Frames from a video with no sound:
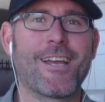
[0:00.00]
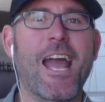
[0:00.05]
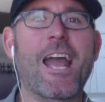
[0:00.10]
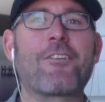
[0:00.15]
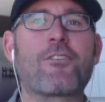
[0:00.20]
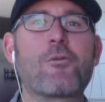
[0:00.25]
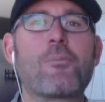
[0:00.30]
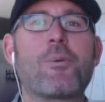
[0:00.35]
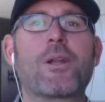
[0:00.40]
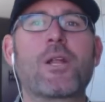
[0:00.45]
Hey
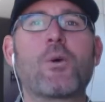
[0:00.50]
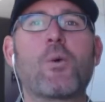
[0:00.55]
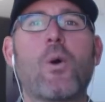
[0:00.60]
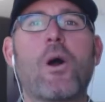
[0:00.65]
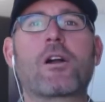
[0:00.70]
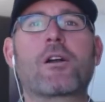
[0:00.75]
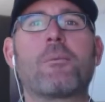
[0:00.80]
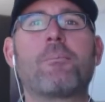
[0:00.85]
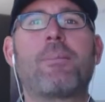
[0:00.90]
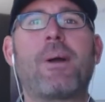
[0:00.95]
everybody,
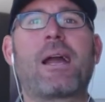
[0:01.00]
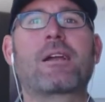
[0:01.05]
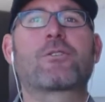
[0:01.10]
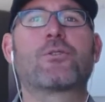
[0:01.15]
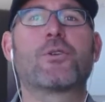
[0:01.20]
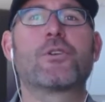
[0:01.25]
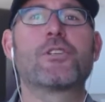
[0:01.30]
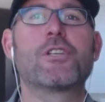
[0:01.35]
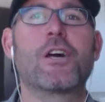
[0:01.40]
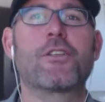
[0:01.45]
welcome back
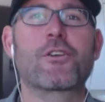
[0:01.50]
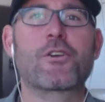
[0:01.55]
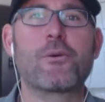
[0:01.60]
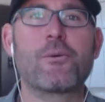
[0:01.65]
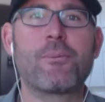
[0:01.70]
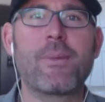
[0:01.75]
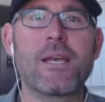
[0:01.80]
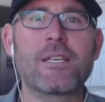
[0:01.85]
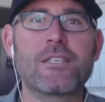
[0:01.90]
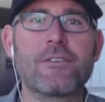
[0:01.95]
to another
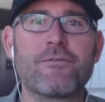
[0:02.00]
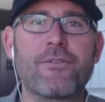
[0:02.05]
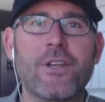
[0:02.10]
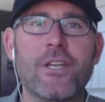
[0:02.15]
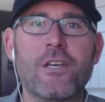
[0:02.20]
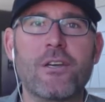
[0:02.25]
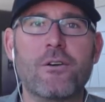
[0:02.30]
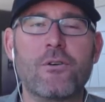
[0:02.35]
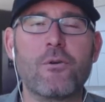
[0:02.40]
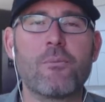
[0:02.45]
amazing
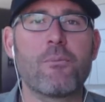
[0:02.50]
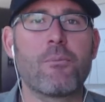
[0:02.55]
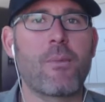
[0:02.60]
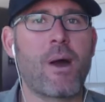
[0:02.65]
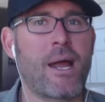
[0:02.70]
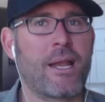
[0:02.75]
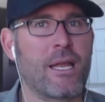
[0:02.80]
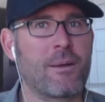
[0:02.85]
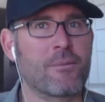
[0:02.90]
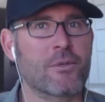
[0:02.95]
video.
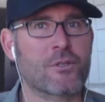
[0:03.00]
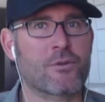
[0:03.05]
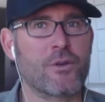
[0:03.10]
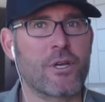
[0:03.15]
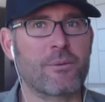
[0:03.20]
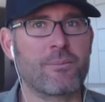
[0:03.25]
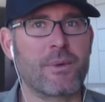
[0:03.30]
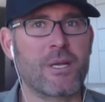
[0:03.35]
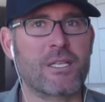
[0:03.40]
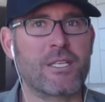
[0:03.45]
My name is
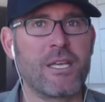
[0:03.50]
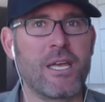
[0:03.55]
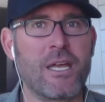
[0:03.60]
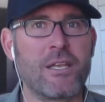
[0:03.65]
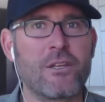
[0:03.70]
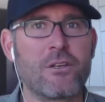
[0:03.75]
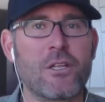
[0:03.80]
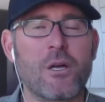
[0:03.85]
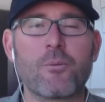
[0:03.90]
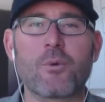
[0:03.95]
Greg
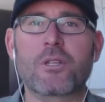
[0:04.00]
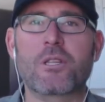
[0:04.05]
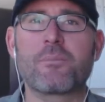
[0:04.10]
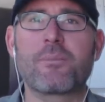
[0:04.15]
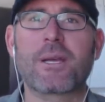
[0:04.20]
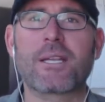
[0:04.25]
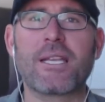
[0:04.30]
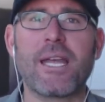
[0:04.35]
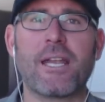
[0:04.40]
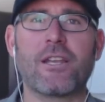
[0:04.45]
McDaniel. I'm with the
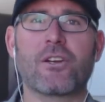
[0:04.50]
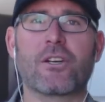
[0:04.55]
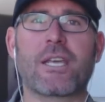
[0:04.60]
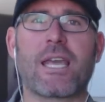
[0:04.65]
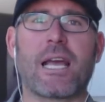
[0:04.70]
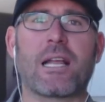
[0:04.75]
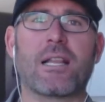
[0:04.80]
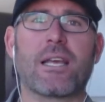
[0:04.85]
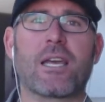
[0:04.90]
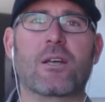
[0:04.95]
McDaniel
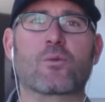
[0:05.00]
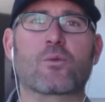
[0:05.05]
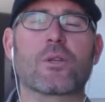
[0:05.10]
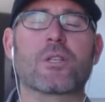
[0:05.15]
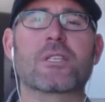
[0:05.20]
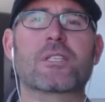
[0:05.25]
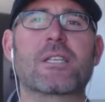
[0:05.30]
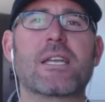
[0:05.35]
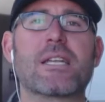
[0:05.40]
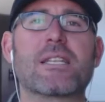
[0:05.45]
Callahan
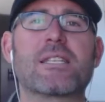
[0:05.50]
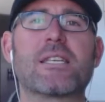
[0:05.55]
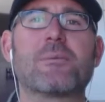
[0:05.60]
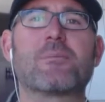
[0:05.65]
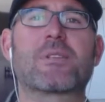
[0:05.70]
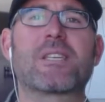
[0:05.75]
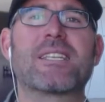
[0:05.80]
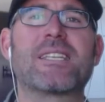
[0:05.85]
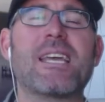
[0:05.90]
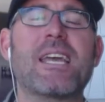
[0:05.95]
Real Estate
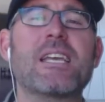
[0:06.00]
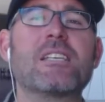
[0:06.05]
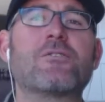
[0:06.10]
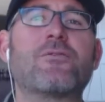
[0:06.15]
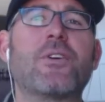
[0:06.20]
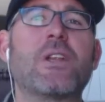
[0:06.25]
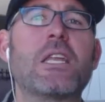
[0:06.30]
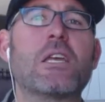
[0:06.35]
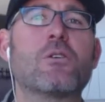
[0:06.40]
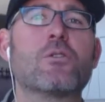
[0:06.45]
Team. Today's
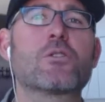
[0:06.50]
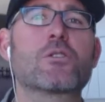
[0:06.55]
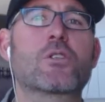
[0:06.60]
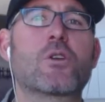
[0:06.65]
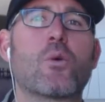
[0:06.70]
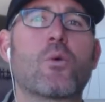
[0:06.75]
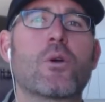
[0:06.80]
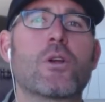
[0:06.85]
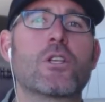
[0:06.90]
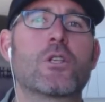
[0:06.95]
video is
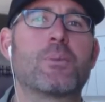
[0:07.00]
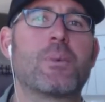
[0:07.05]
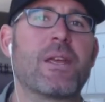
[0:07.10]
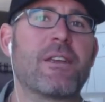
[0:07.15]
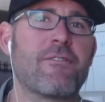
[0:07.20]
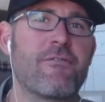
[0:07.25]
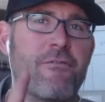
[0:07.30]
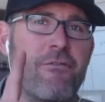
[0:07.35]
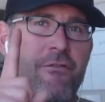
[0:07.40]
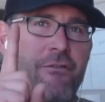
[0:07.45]
going to
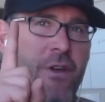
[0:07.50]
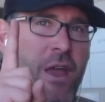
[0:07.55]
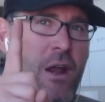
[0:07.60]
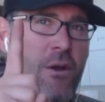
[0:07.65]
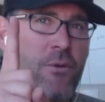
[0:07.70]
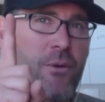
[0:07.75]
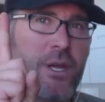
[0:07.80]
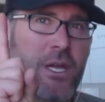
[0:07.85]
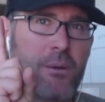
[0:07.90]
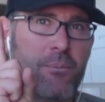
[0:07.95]
be
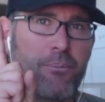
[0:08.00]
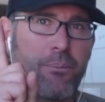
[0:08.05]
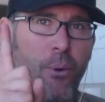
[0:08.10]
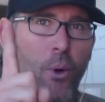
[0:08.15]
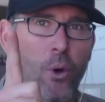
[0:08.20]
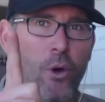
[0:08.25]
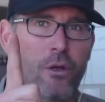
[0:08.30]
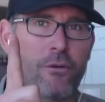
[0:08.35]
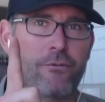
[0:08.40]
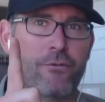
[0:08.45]
very
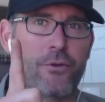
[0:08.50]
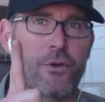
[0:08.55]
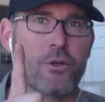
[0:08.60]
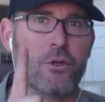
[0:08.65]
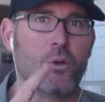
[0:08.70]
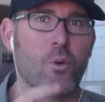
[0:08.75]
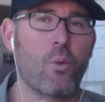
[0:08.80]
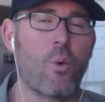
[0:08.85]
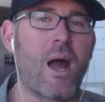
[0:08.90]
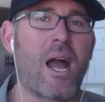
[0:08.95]
important for
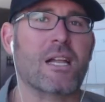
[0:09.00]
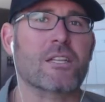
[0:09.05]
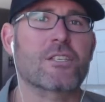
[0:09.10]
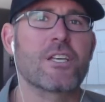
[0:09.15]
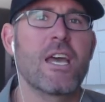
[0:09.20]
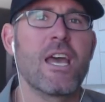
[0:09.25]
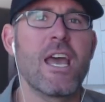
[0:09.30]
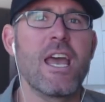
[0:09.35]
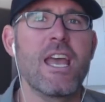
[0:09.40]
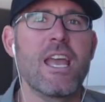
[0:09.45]
you to
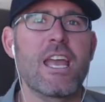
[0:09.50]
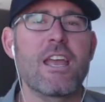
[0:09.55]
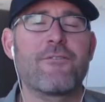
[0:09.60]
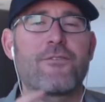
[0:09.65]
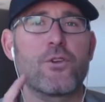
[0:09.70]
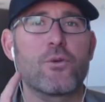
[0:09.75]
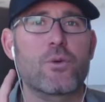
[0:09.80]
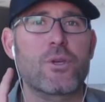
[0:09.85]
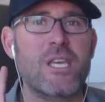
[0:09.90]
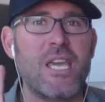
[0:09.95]
watch.
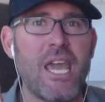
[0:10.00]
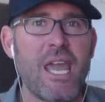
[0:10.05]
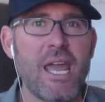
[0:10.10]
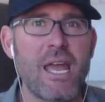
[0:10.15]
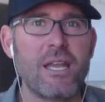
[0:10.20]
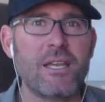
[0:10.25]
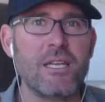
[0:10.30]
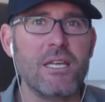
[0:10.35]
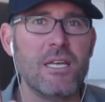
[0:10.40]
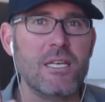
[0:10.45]
If you
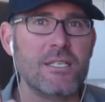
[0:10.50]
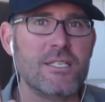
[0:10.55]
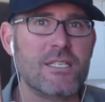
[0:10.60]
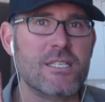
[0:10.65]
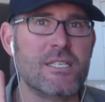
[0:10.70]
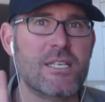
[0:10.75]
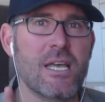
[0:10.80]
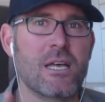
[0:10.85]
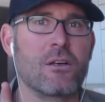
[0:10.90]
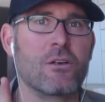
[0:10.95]
can't
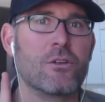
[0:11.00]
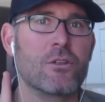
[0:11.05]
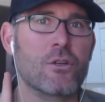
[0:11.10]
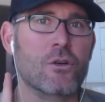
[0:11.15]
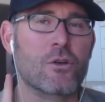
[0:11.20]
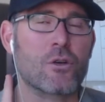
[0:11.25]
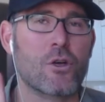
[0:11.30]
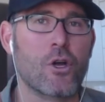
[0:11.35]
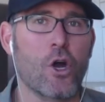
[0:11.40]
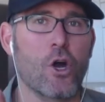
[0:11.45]
sell
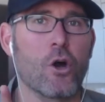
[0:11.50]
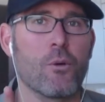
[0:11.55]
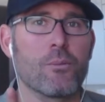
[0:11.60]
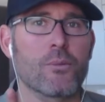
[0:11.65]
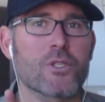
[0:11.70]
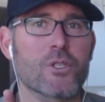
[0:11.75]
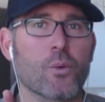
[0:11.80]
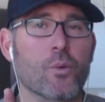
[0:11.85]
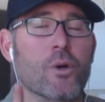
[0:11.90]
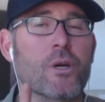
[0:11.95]
your home,
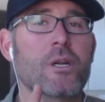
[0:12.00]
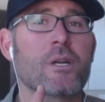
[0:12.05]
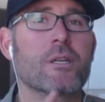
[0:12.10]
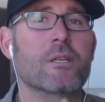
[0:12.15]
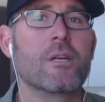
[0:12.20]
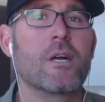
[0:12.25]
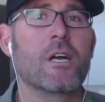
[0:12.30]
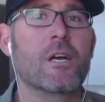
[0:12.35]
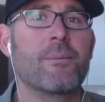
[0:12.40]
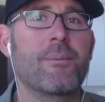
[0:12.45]
so we're gonna
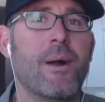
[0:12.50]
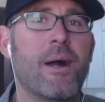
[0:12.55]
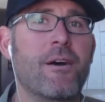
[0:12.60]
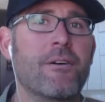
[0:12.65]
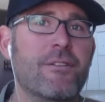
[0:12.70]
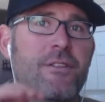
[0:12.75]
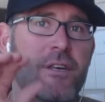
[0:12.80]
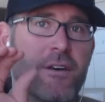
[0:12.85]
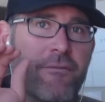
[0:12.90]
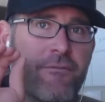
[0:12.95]
talk
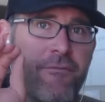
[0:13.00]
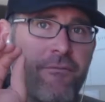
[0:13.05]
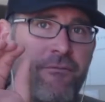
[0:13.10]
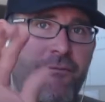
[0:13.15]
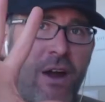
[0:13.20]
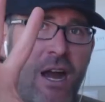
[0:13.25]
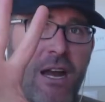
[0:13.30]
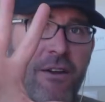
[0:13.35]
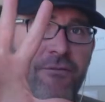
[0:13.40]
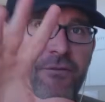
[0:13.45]
about the
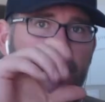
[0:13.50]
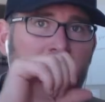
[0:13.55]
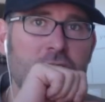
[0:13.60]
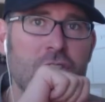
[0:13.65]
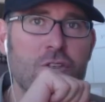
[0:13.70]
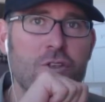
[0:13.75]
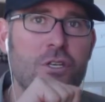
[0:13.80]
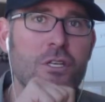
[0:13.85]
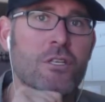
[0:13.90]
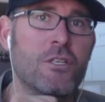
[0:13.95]
five
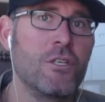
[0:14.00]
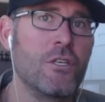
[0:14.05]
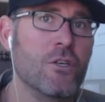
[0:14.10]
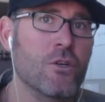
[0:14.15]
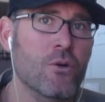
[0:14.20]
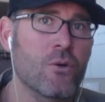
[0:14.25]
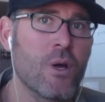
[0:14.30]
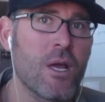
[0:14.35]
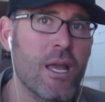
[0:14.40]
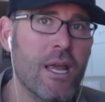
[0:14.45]
things you can
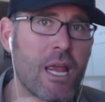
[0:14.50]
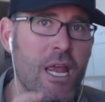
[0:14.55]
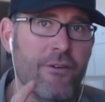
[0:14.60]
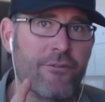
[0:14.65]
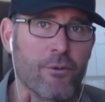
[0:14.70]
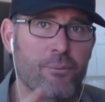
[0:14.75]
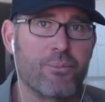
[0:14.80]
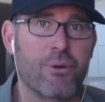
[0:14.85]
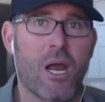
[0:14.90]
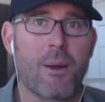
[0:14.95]
do
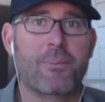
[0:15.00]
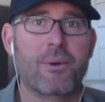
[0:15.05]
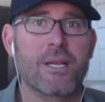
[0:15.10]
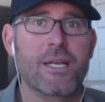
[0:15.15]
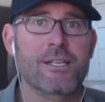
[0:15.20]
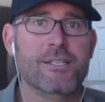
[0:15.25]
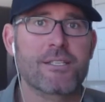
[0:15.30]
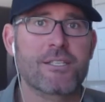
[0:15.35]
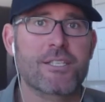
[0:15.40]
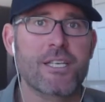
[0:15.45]
if your
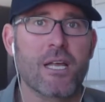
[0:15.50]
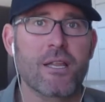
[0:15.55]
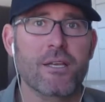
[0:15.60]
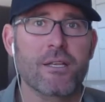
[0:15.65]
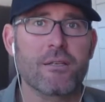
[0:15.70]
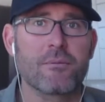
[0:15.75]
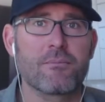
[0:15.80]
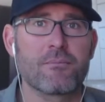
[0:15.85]
property isn't selling.